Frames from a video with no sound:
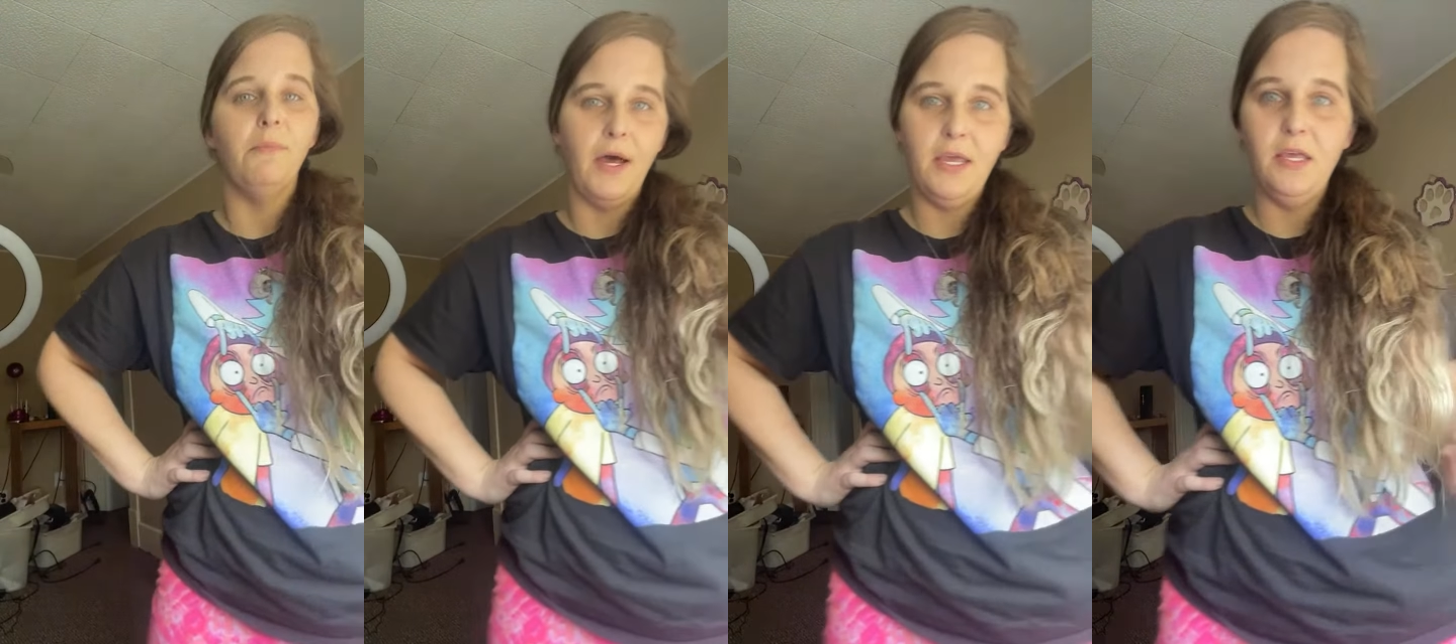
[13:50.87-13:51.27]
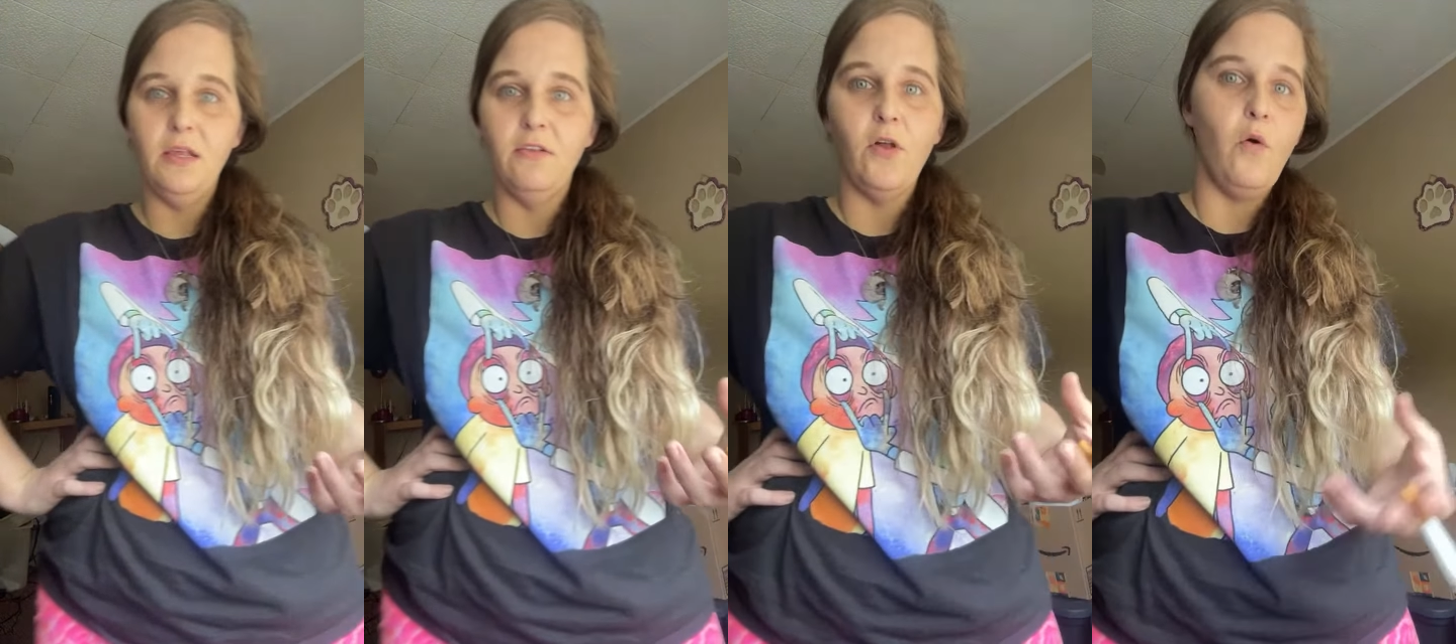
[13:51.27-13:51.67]
My
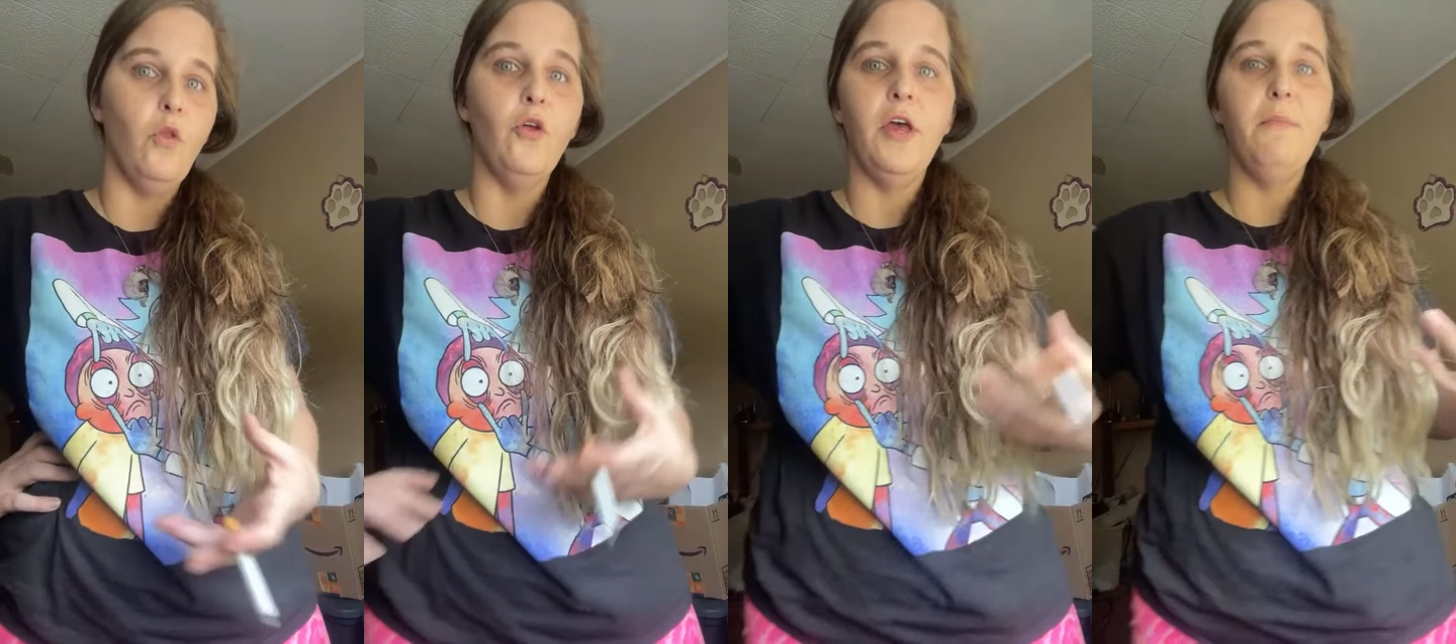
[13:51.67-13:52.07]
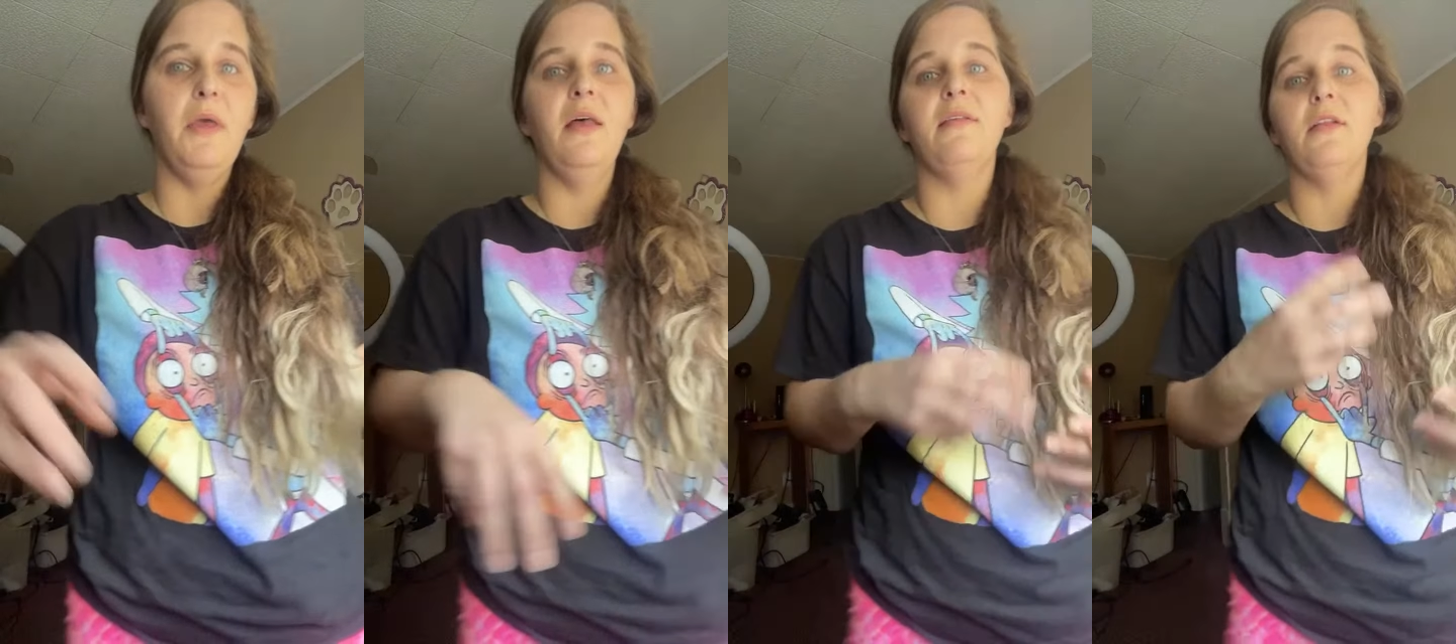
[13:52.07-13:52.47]
kids don't look at
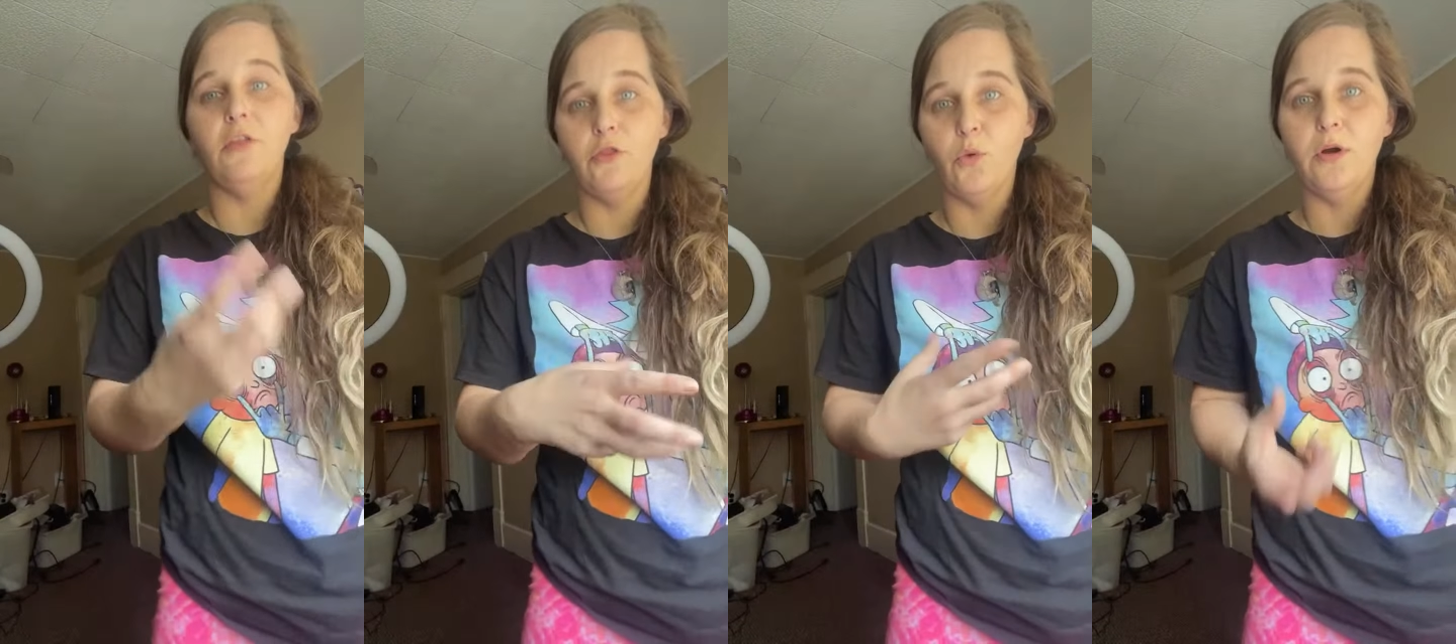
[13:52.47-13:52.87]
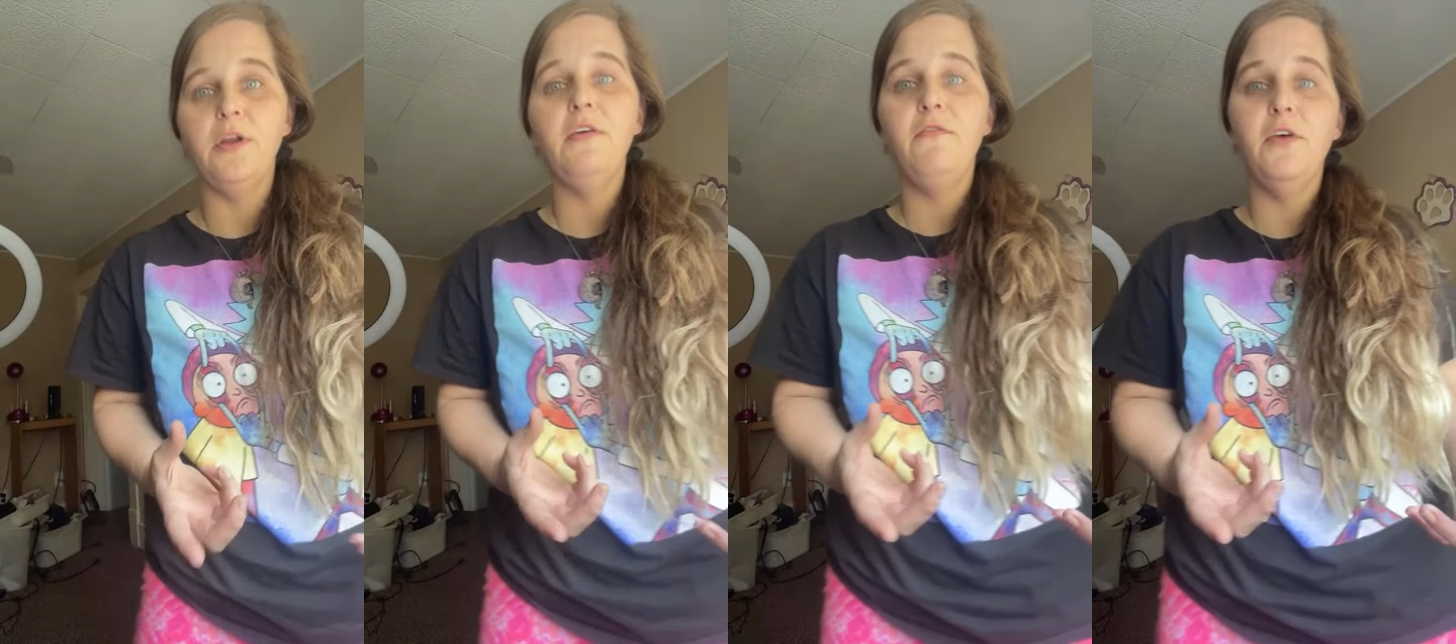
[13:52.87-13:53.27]
me as an
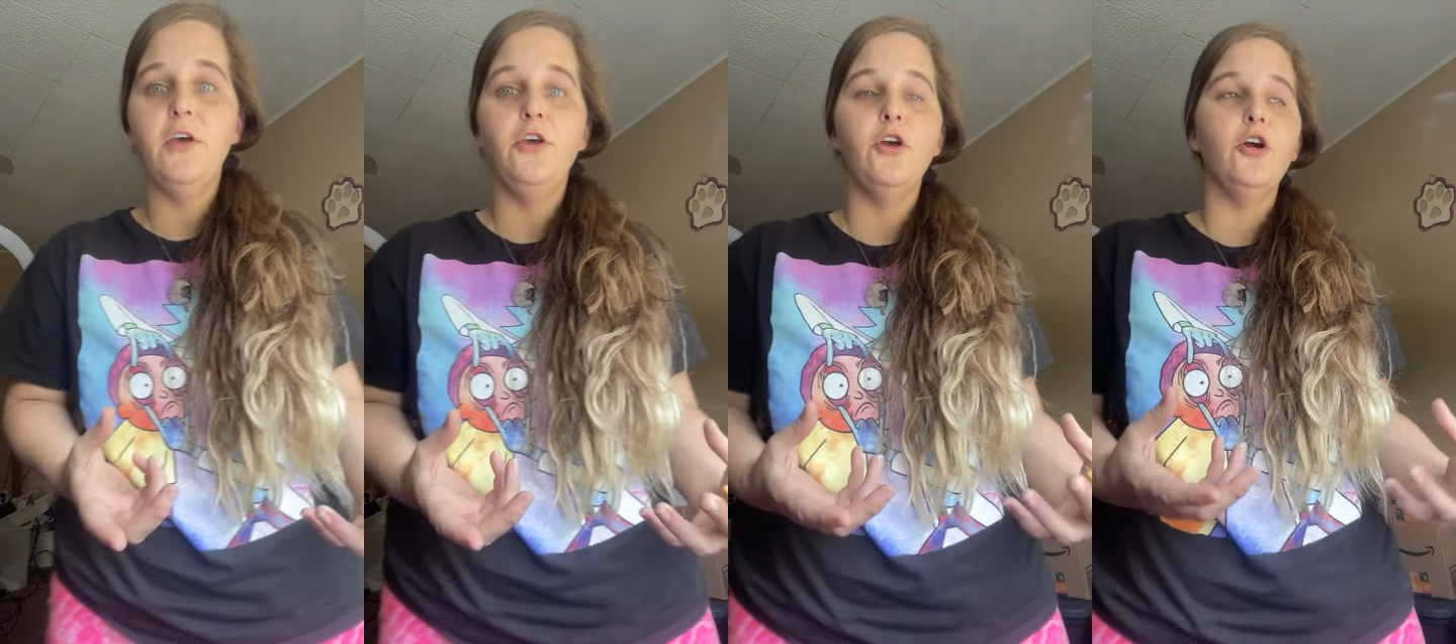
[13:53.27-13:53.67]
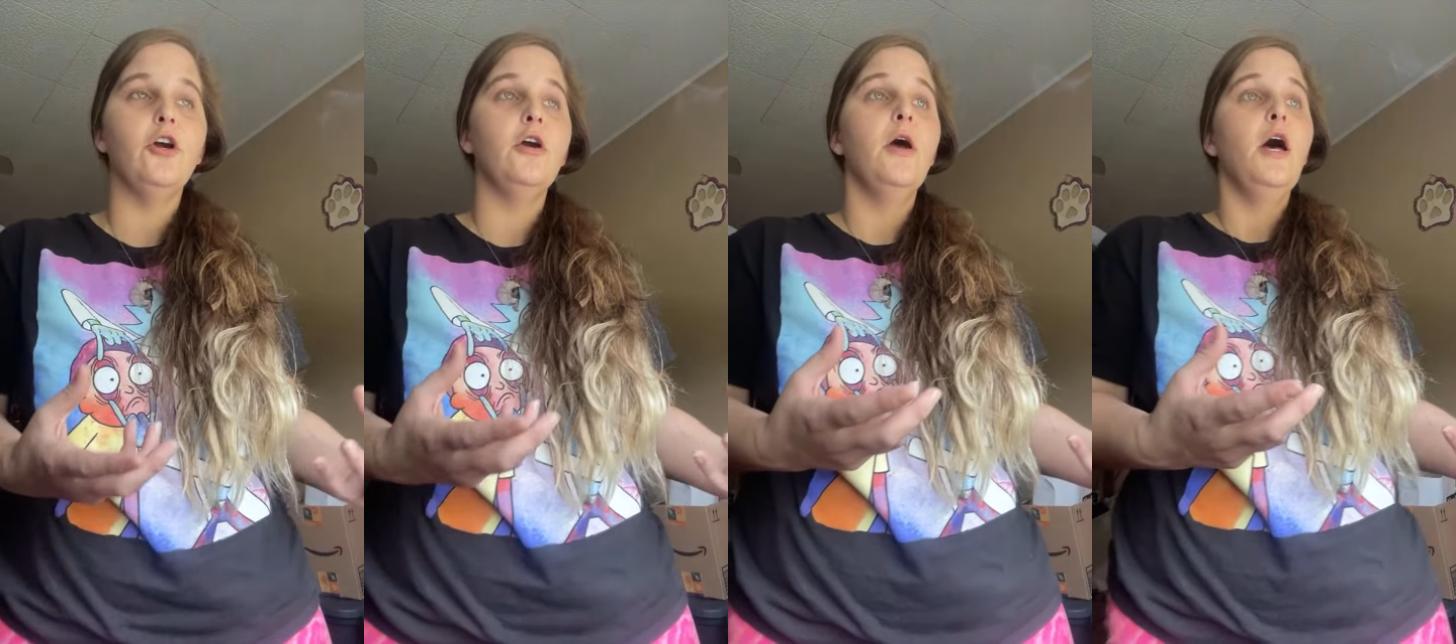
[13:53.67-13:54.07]
authority
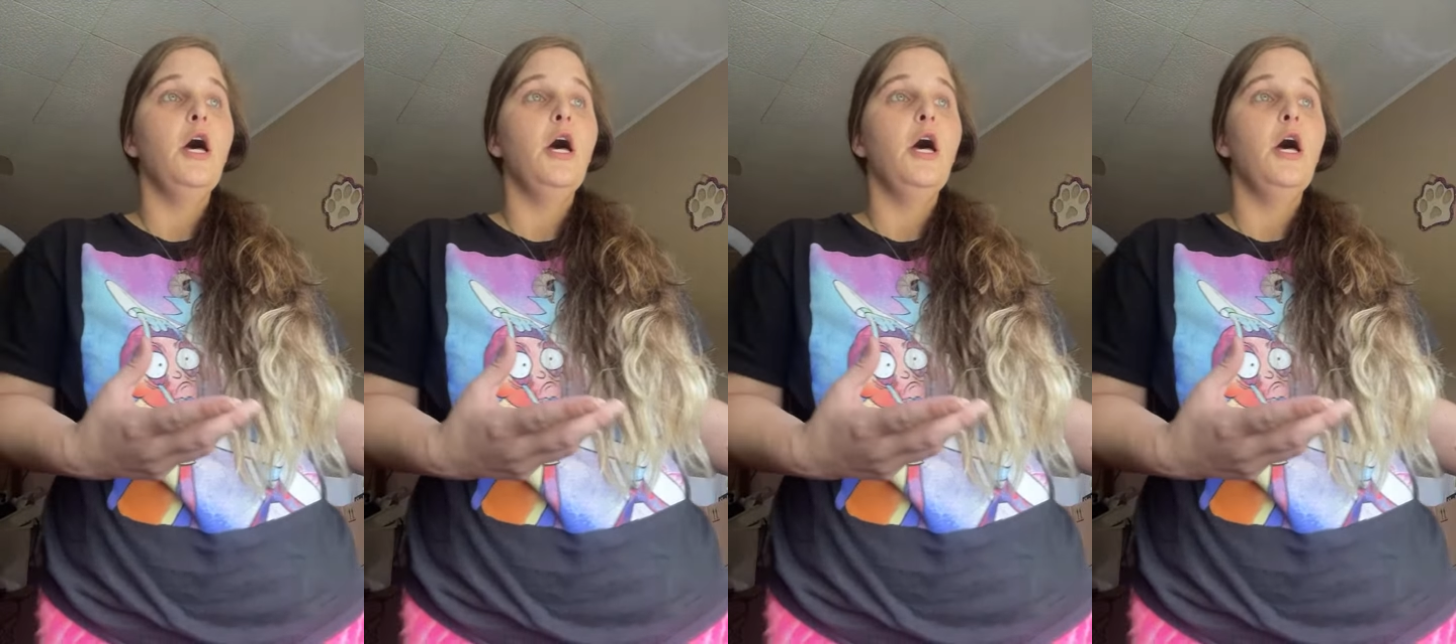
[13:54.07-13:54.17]
figure